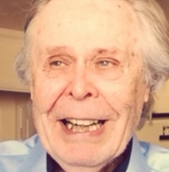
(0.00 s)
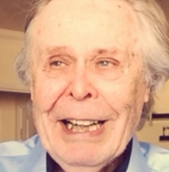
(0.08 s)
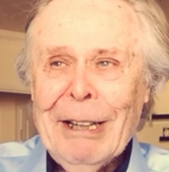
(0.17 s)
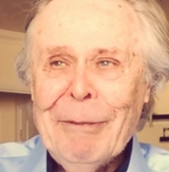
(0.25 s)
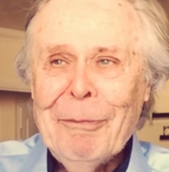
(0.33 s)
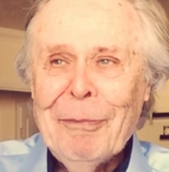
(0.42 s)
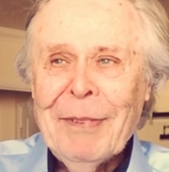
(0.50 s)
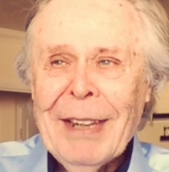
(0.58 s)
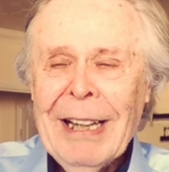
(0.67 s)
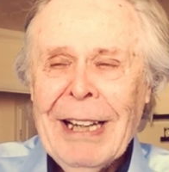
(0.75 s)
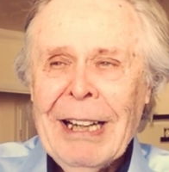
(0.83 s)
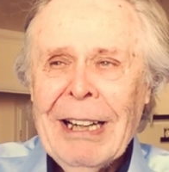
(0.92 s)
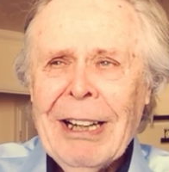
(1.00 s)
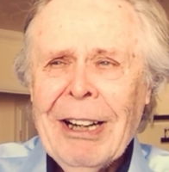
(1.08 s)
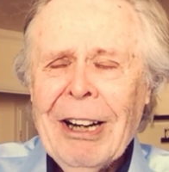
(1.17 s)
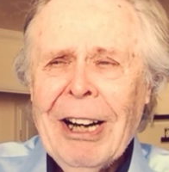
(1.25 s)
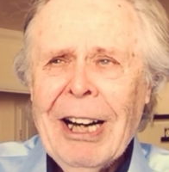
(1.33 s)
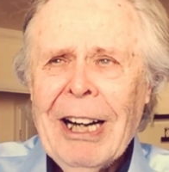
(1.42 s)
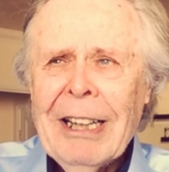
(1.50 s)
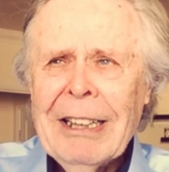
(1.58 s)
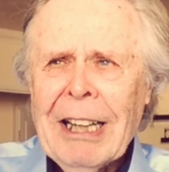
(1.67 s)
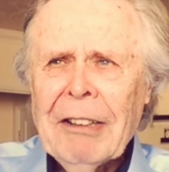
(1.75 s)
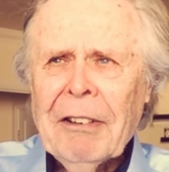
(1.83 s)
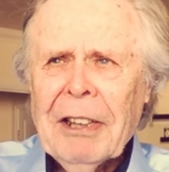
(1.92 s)
Um,
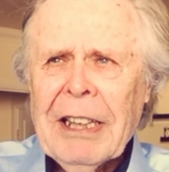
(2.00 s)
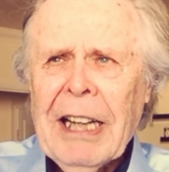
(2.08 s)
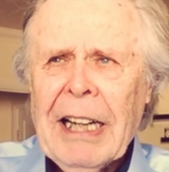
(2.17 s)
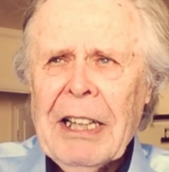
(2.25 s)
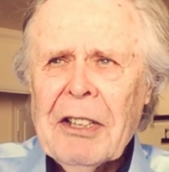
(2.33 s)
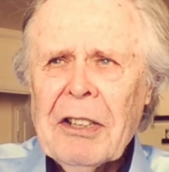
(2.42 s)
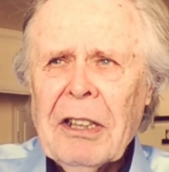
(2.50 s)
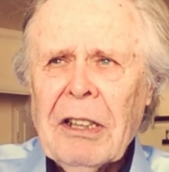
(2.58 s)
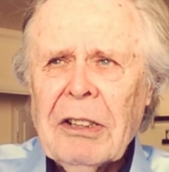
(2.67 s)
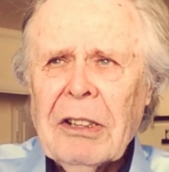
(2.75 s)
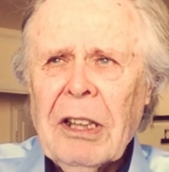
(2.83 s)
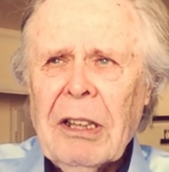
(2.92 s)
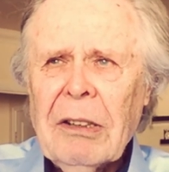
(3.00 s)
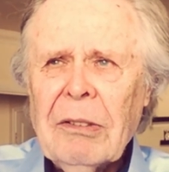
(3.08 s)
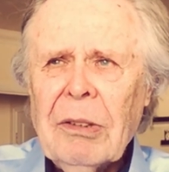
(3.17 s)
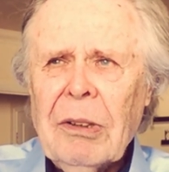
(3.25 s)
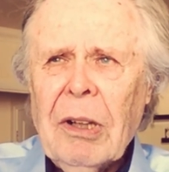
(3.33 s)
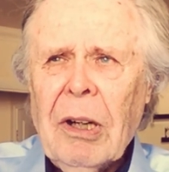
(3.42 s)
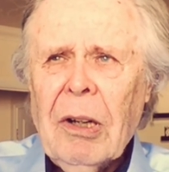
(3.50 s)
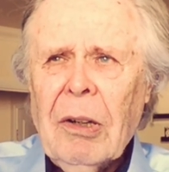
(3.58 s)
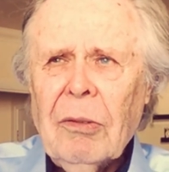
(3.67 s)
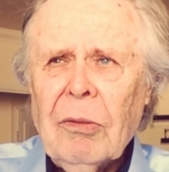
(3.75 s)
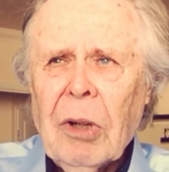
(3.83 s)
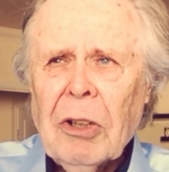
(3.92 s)
another occasion that uh,
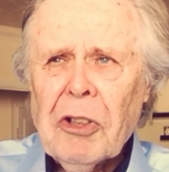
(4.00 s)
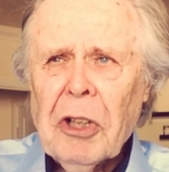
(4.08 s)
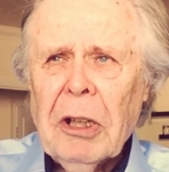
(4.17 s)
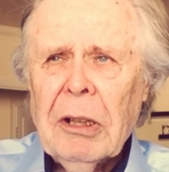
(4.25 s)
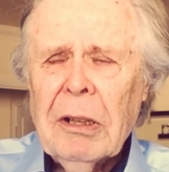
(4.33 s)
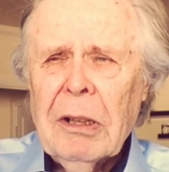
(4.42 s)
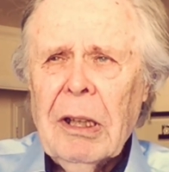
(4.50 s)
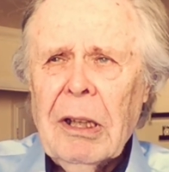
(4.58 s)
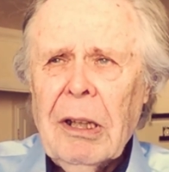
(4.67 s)
Roger